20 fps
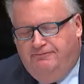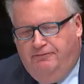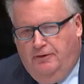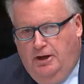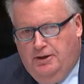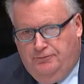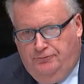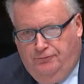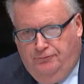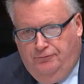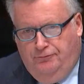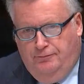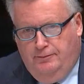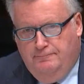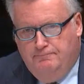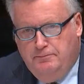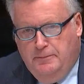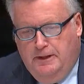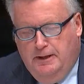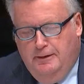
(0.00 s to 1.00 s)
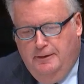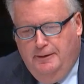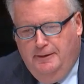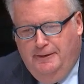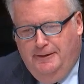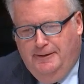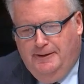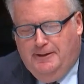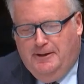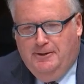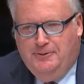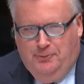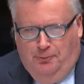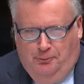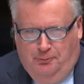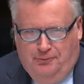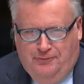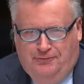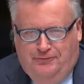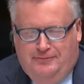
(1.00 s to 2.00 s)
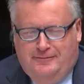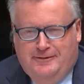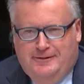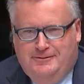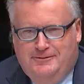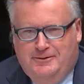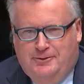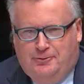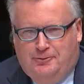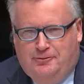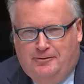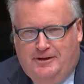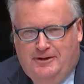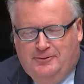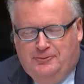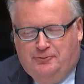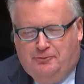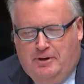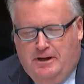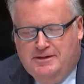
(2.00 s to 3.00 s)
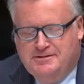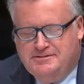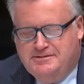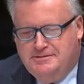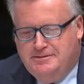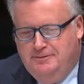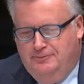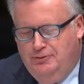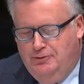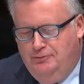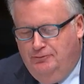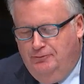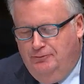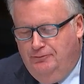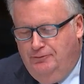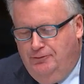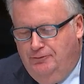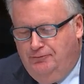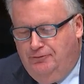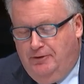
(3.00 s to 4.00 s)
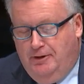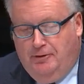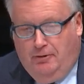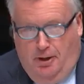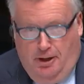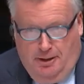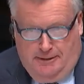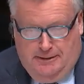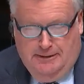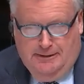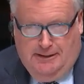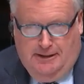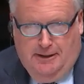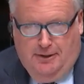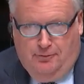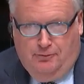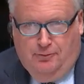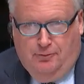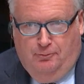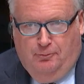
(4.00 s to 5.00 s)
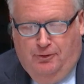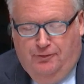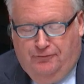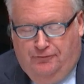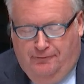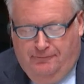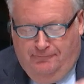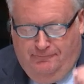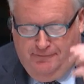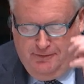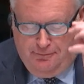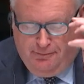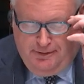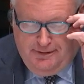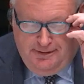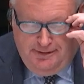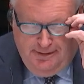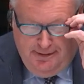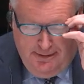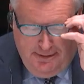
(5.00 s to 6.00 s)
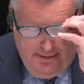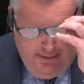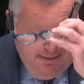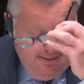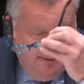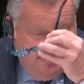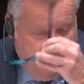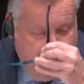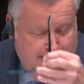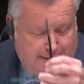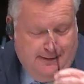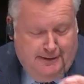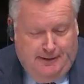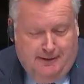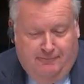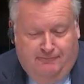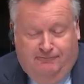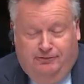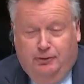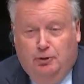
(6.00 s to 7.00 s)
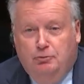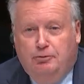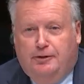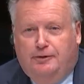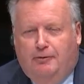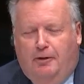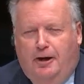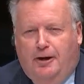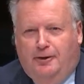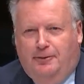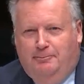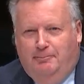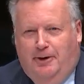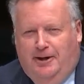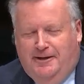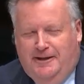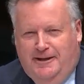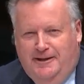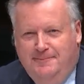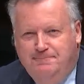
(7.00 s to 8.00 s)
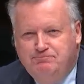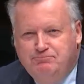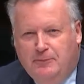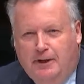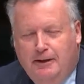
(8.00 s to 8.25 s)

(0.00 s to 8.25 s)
funds, and I noticed in your address you said Hockey Canada wasn't very fluid on money.